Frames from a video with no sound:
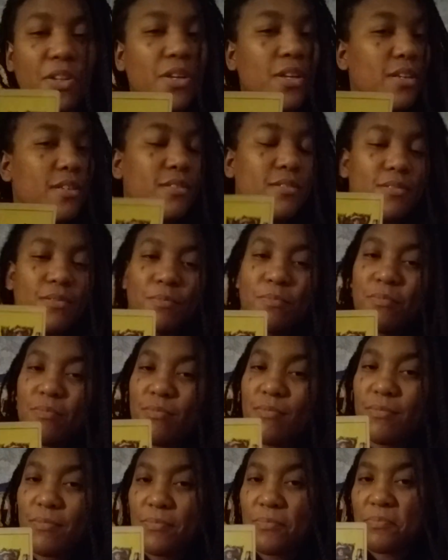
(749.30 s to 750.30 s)

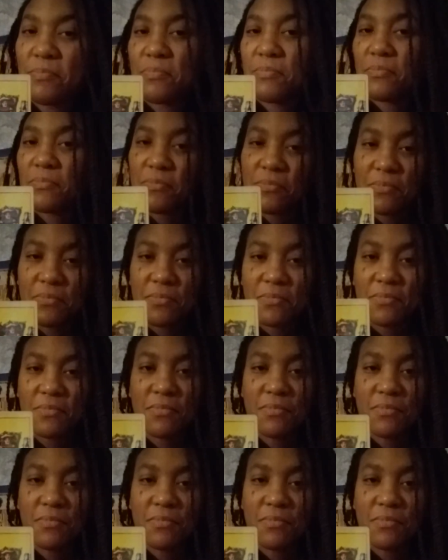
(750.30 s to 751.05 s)
Nothing is said.